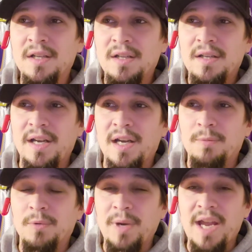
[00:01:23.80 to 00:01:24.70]
where
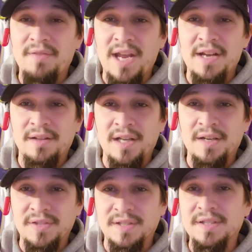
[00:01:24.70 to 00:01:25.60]
we haven't had a lot
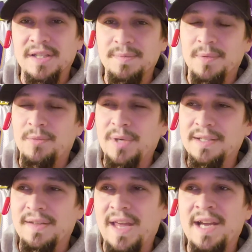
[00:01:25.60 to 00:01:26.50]
of success, but we'll
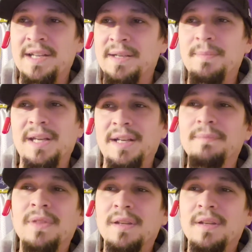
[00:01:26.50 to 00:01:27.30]
get to that in a minute.